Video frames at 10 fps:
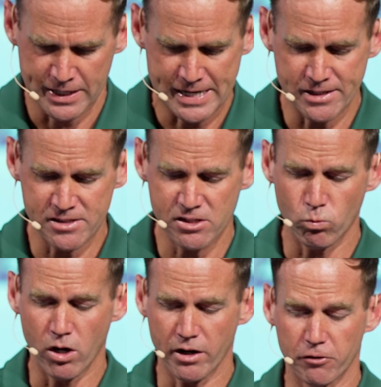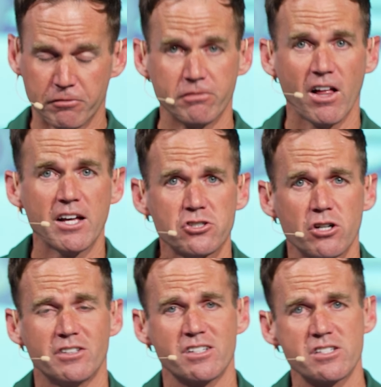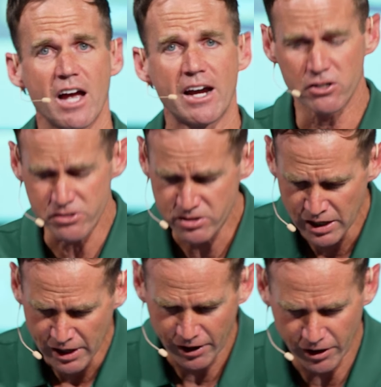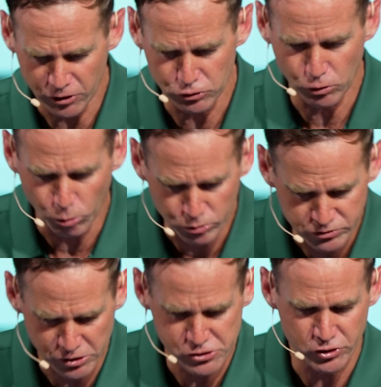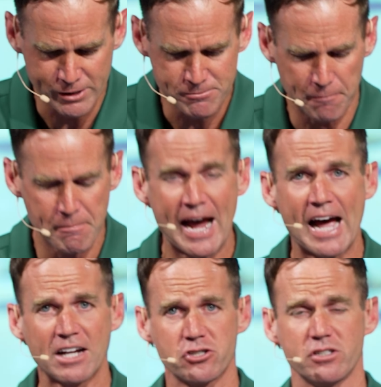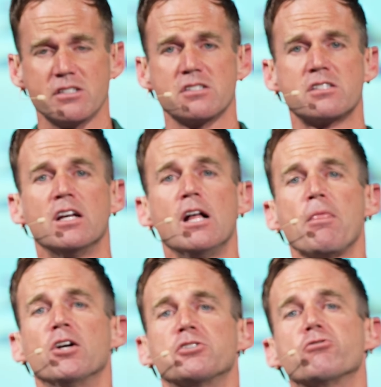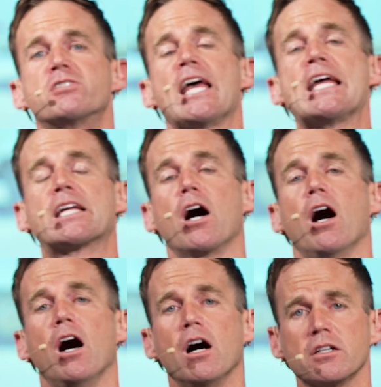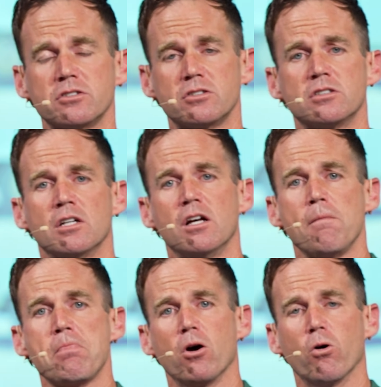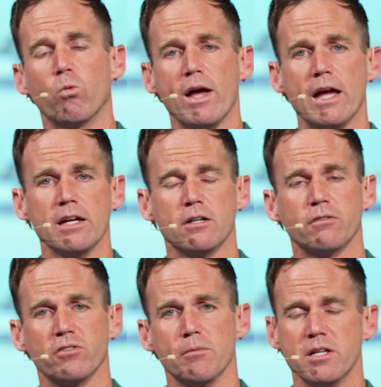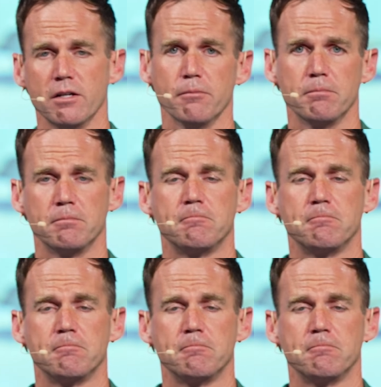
He doesn't want our flesh, our desires, our goals, our dreams, our passions to take us away from Him.